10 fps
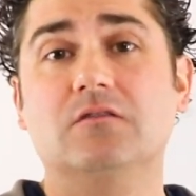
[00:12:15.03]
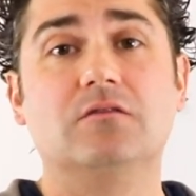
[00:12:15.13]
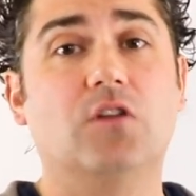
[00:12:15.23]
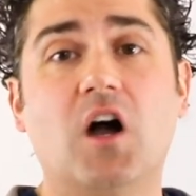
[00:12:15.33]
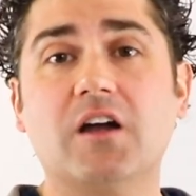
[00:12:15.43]

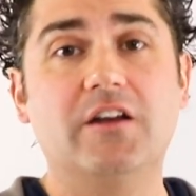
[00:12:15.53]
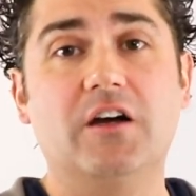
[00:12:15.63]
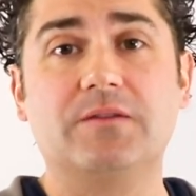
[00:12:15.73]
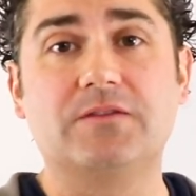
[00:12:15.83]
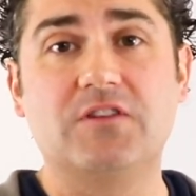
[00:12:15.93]
long
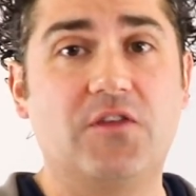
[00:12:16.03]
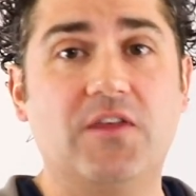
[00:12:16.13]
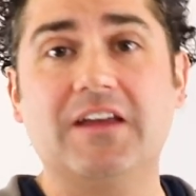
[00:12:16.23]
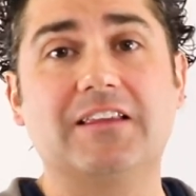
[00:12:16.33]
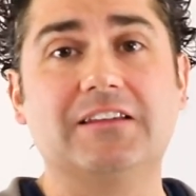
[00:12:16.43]
enough to
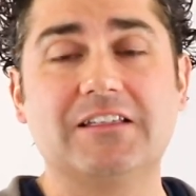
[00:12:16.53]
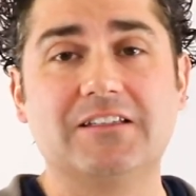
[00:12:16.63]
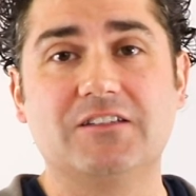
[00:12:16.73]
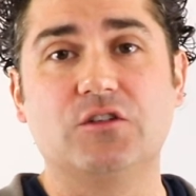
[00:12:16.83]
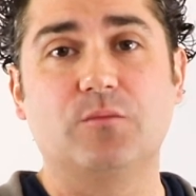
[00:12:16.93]
think that this
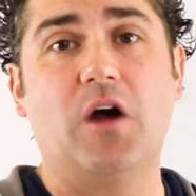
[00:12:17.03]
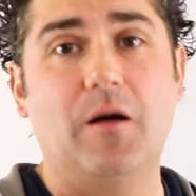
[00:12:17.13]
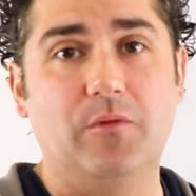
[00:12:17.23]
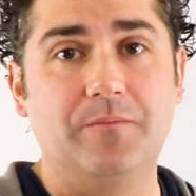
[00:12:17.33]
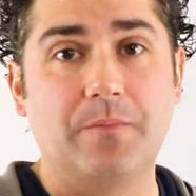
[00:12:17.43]
isn't a
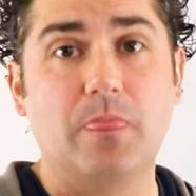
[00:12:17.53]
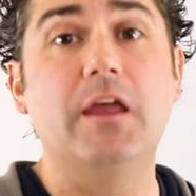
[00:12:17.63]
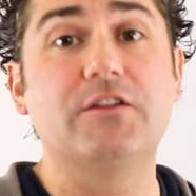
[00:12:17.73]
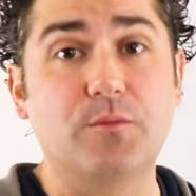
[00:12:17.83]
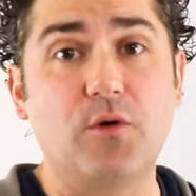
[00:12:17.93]
problem.
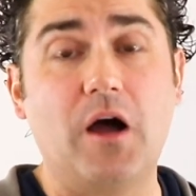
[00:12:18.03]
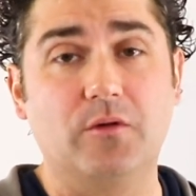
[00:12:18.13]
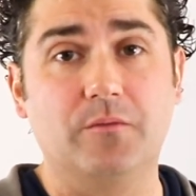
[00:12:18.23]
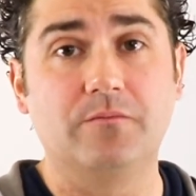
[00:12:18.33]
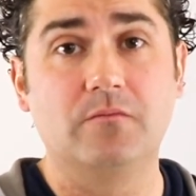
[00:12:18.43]
It's a
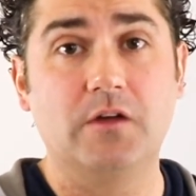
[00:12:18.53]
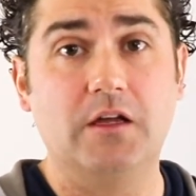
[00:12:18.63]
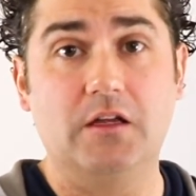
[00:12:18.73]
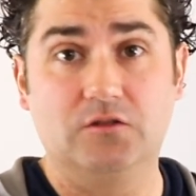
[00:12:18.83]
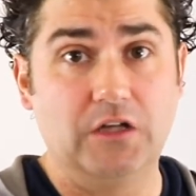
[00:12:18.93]
problem.
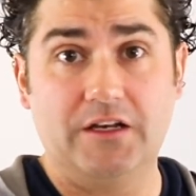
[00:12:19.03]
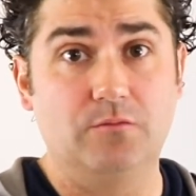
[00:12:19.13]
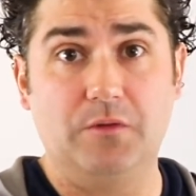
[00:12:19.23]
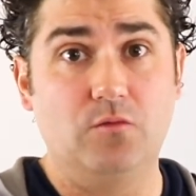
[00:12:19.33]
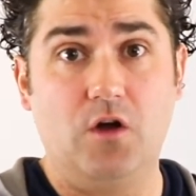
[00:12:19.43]
Let
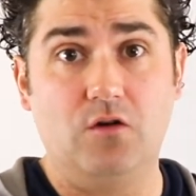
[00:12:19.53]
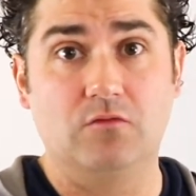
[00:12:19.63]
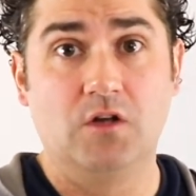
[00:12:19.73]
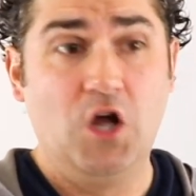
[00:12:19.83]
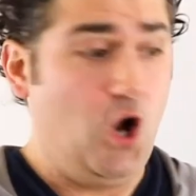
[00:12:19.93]
it be known.
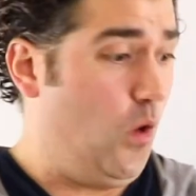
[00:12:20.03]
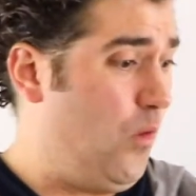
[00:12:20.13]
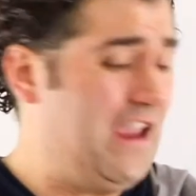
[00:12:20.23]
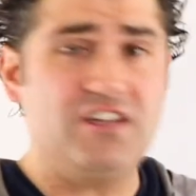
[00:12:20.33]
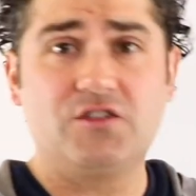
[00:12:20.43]
A
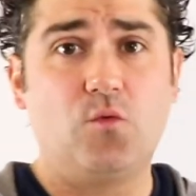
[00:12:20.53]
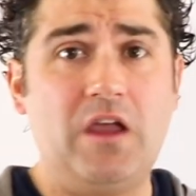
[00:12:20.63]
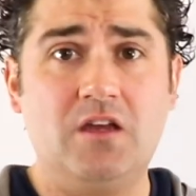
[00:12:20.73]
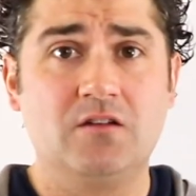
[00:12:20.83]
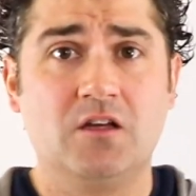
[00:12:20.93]
weight is a
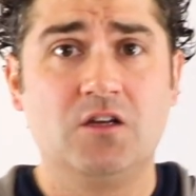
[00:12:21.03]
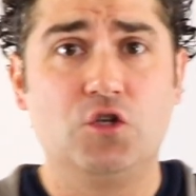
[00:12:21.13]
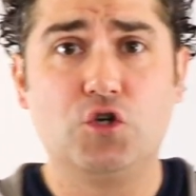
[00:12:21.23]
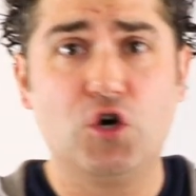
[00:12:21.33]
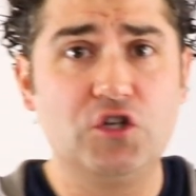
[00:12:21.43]
weight.
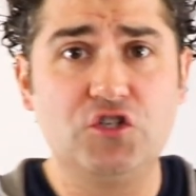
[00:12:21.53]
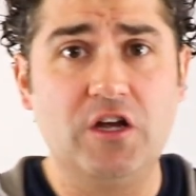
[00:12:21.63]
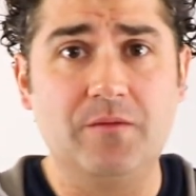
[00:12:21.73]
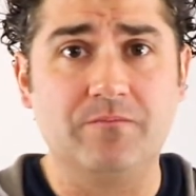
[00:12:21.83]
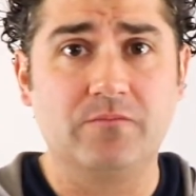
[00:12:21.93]
You go to the
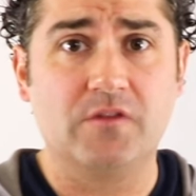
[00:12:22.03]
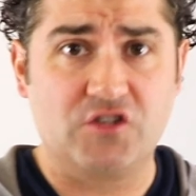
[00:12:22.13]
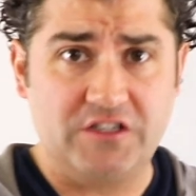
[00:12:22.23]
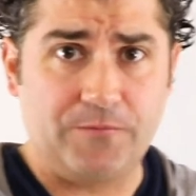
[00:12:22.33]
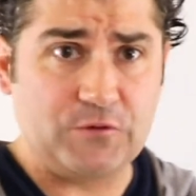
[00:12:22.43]
gym. There's a
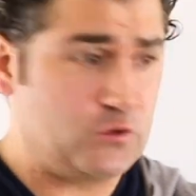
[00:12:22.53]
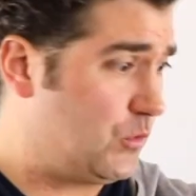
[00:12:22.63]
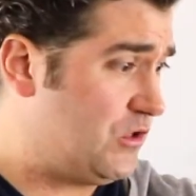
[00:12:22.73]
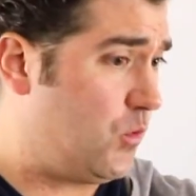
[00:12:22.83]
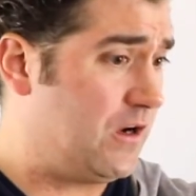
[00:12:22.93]
difference
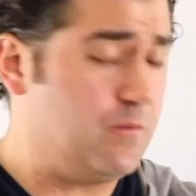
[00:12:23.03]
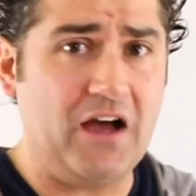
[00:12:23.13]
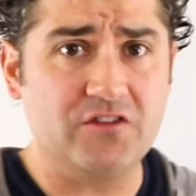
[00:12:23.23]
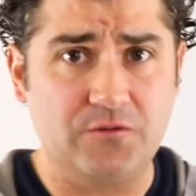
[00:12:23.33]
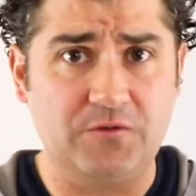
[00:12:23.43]
between 20
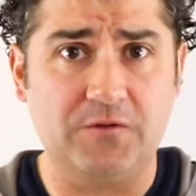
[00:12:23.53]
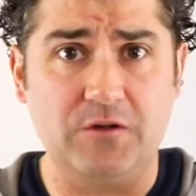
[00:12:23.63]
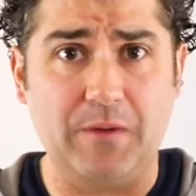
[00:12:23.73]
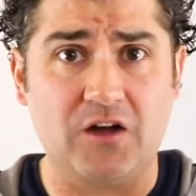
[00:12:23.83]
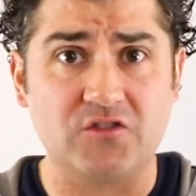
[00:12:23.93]
pounds and 50
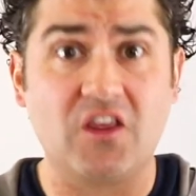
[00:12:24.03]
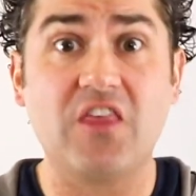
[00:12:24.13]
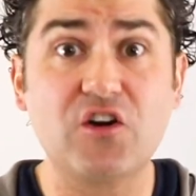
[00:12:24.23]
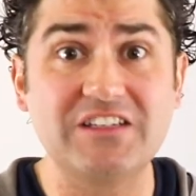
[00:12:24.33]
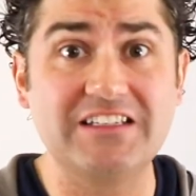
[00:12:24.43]
pounds.
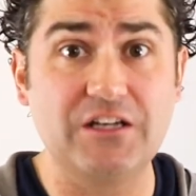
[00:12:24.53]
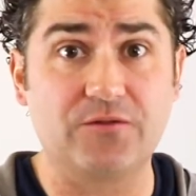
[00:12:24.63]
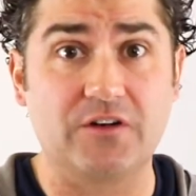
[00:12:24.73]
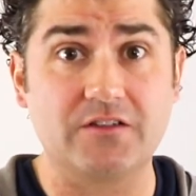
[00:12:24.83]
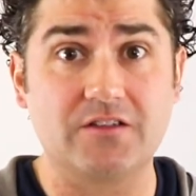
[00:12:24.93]
There is a
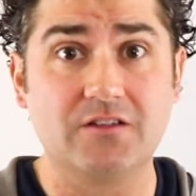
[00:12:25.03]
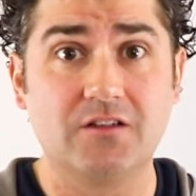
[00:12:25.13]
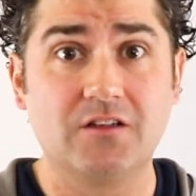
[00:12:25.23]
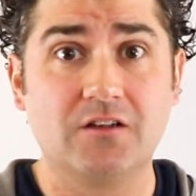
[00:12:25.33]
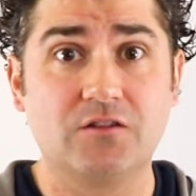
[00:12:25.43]
difference.
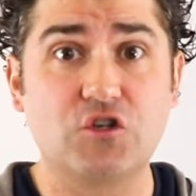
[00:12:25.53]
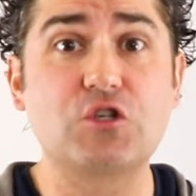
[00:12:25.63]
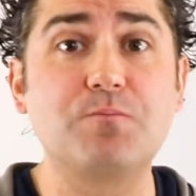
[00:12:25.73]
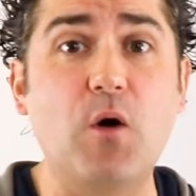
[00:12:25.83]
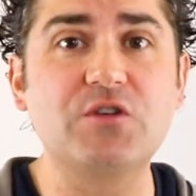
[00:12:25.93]
There's
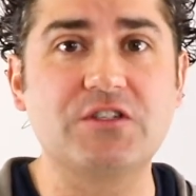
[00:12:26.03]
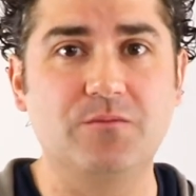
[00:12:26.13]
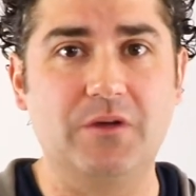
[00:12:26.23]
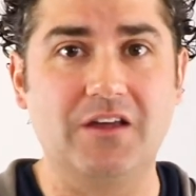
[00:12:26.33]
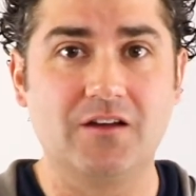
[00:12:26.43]
supposed to
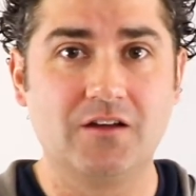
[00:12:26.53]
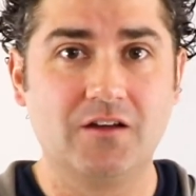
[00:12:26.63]
be,